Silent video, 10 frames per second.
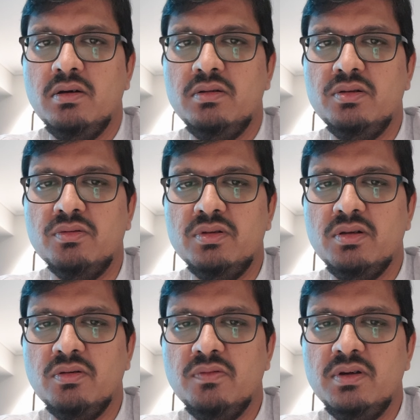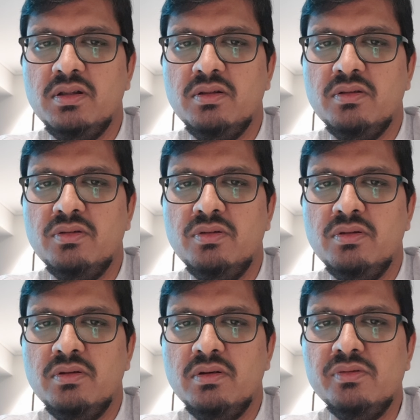So it's always
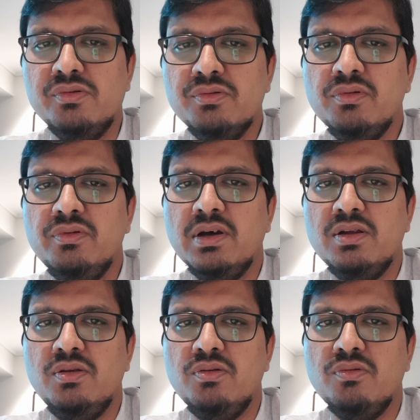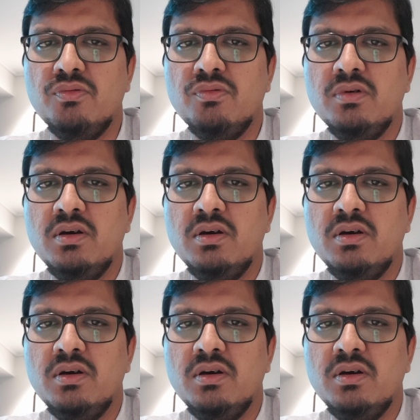good that you